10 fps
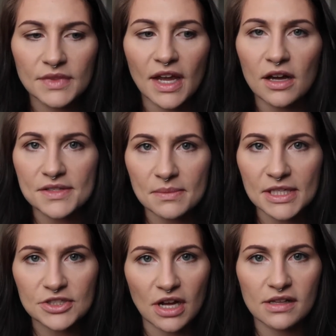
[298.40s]
They also
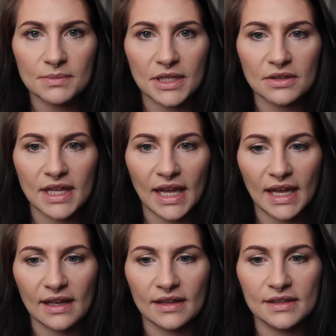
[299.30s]
make chocolate milk,
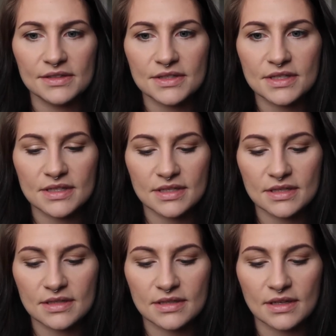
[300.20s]
and
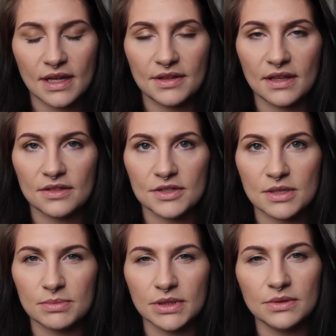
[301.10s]
I think there's
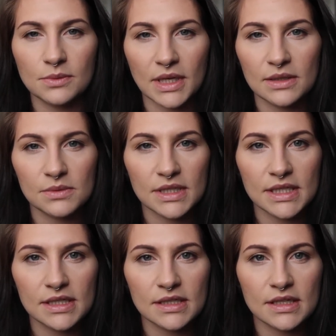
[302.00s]
a blue and white
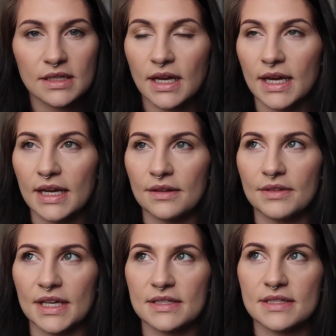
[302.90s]
one
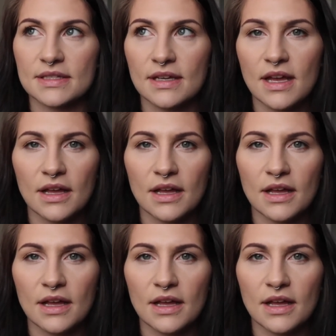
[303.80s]
that's